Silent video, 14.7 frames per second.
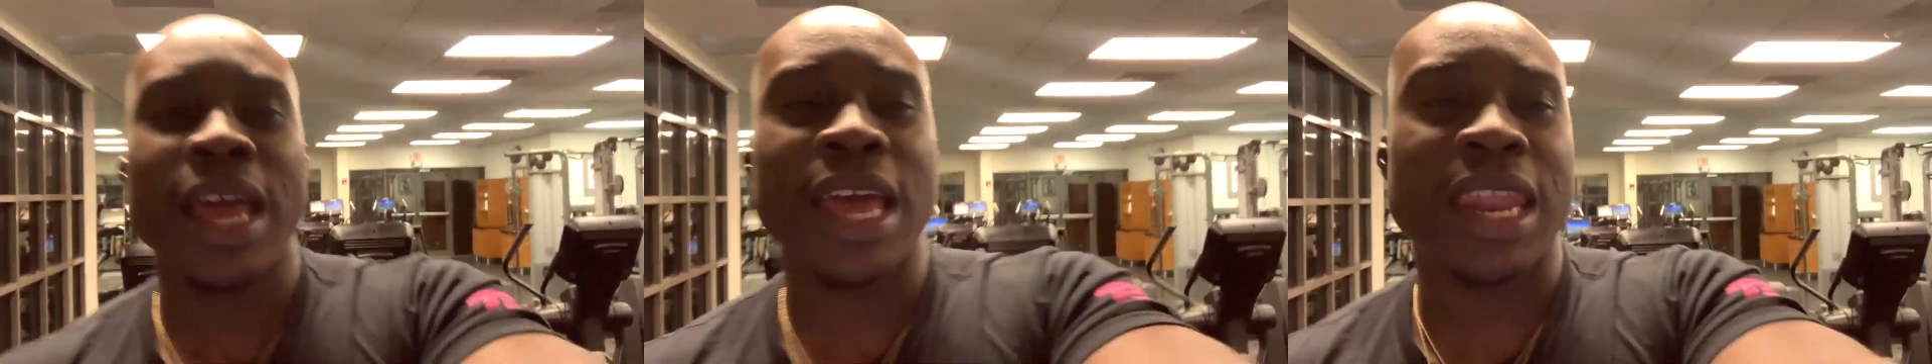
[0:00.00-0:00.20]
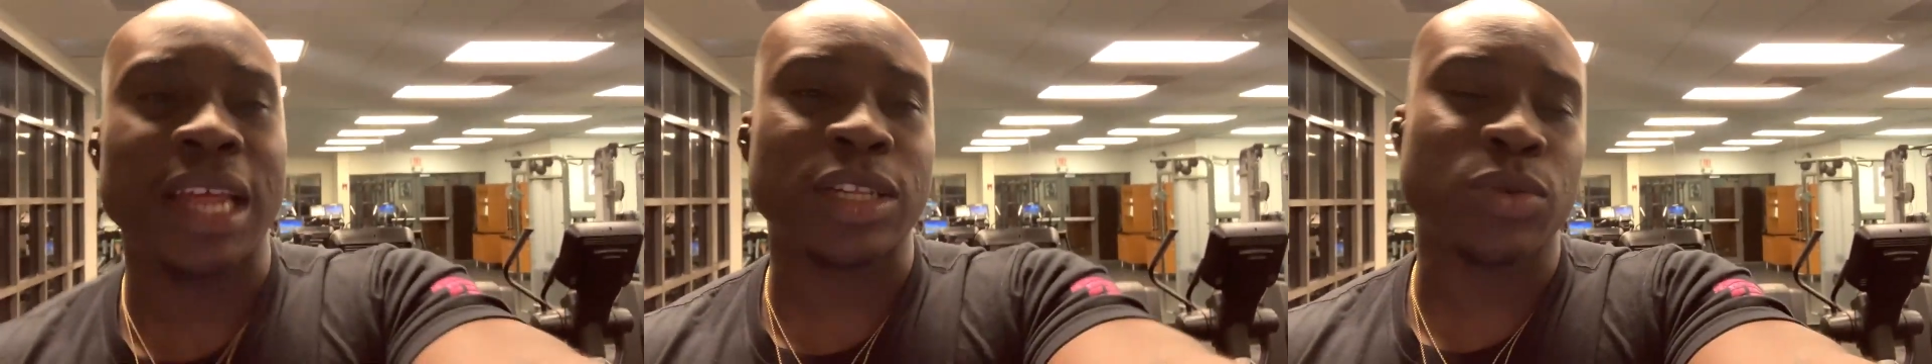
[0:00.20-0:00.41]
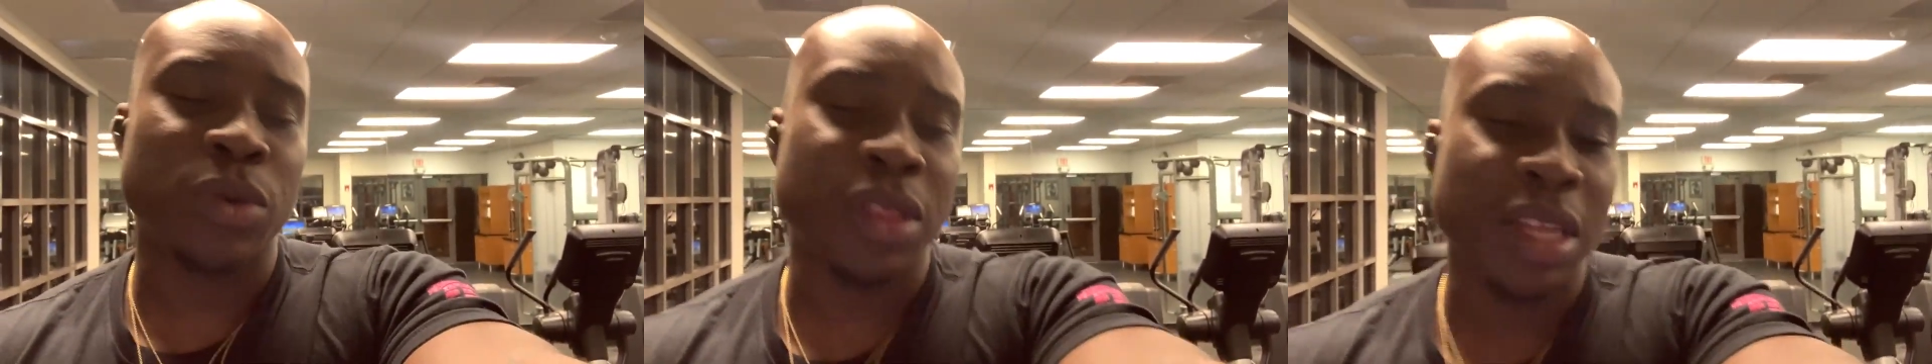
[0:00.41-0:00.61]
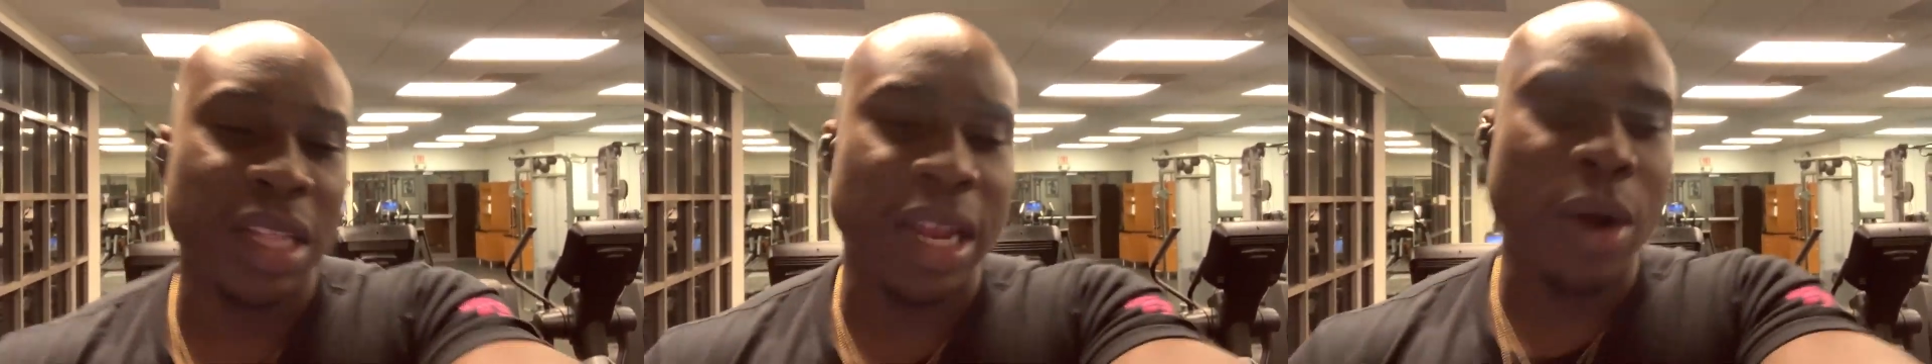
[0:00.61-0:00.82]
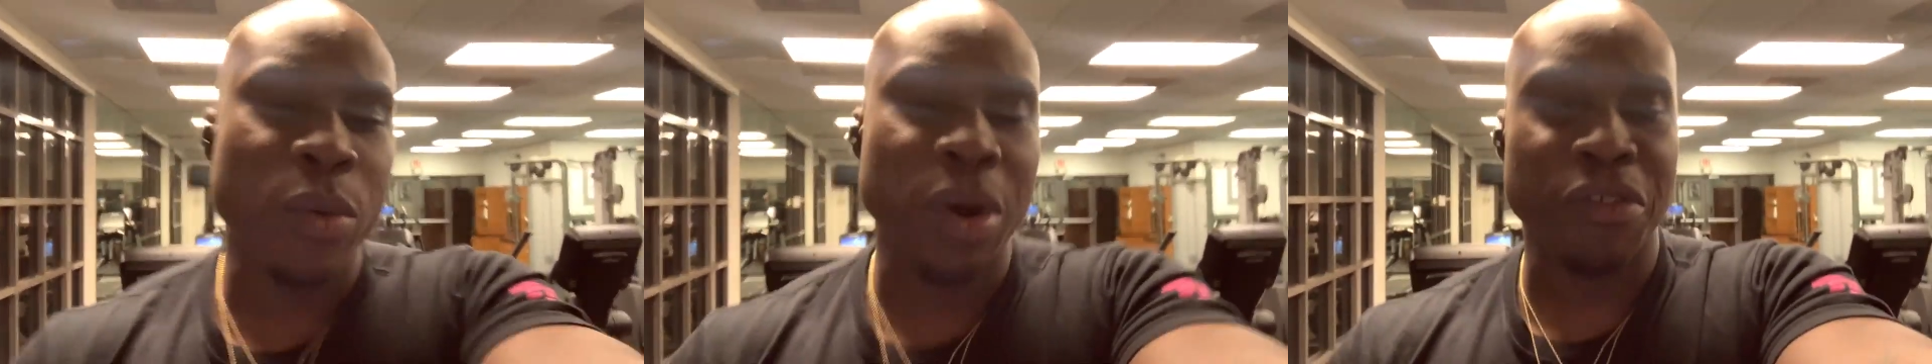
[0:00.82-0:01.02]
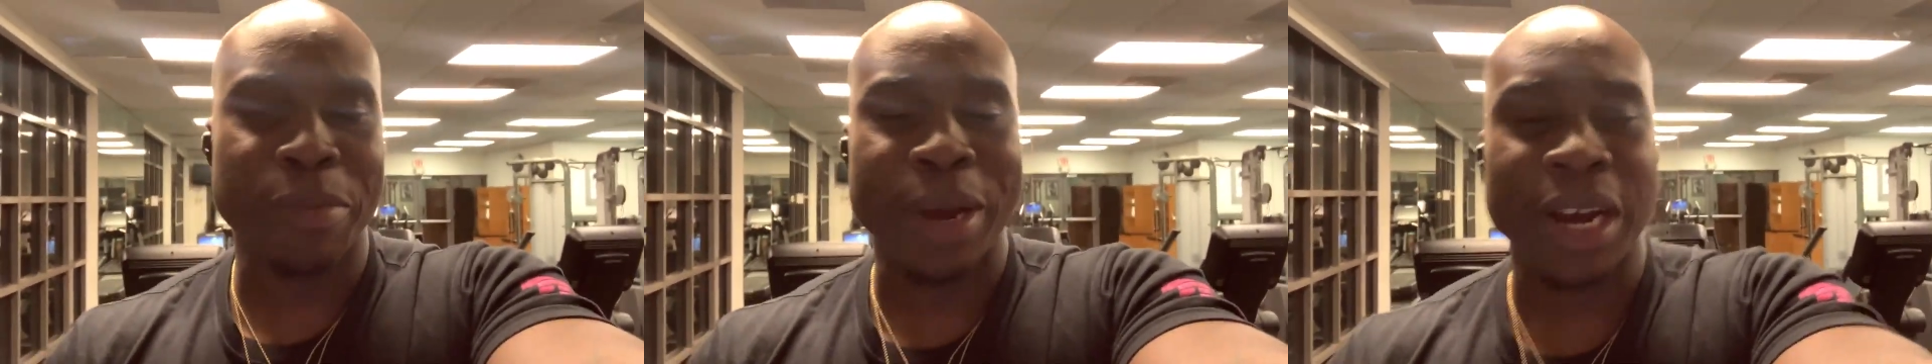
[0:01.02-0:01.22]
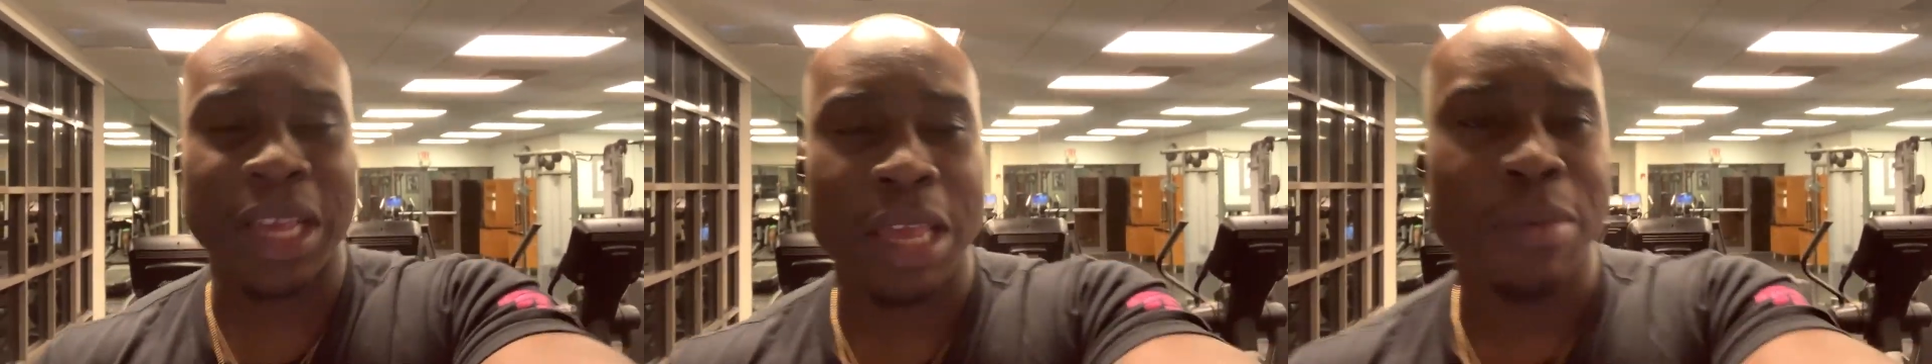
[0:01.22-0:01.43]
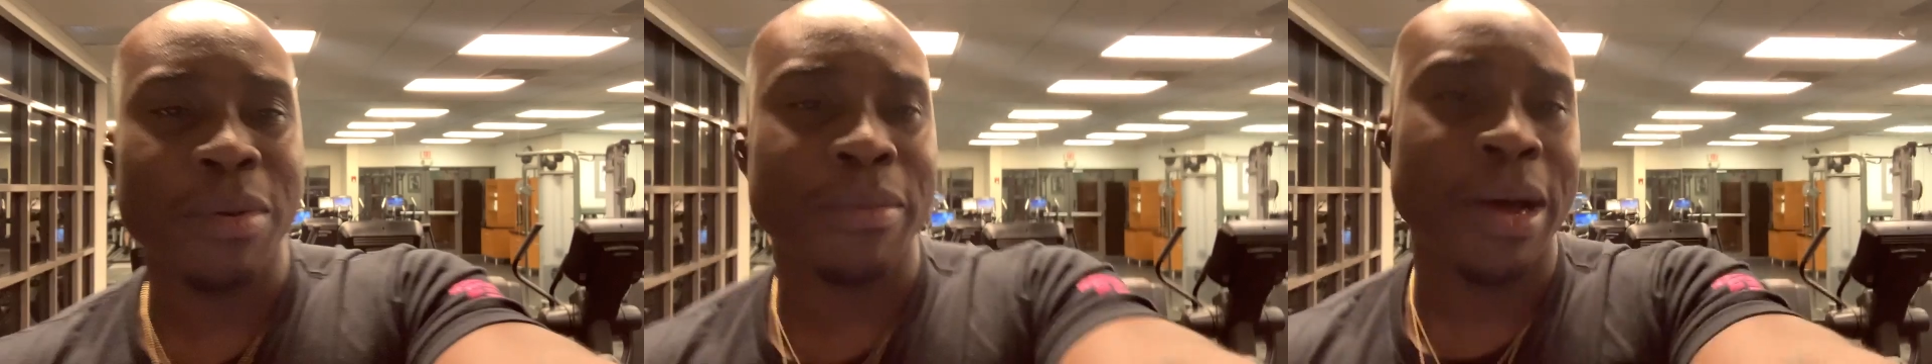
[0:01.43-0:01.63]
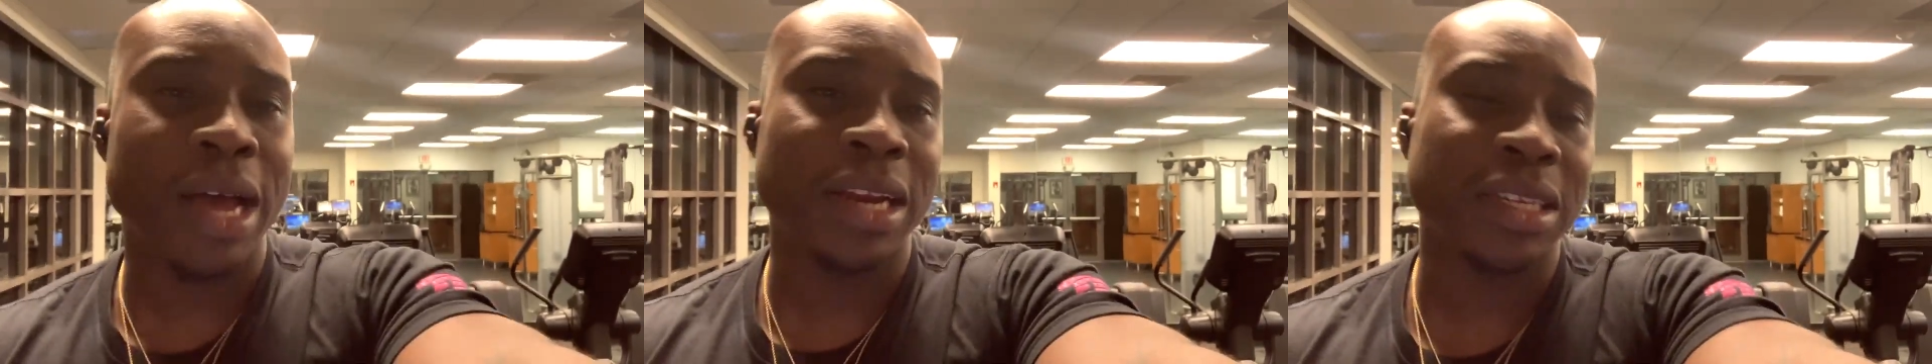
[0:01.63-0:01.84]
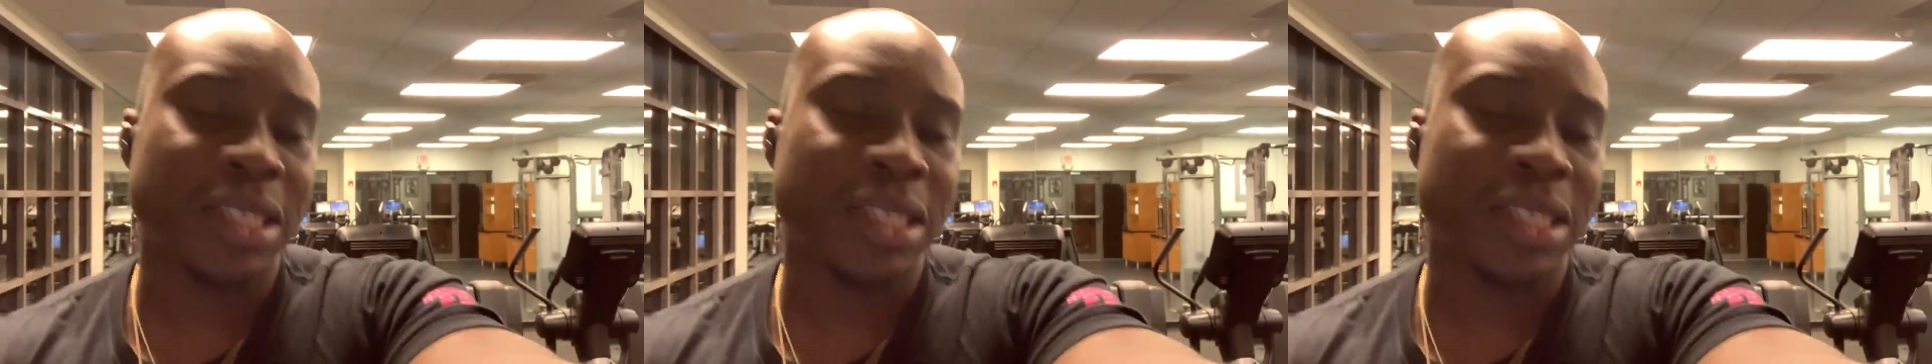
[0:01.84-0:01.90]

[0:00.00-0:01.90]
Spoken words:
And that's one thing that I want everybody to keep in mind,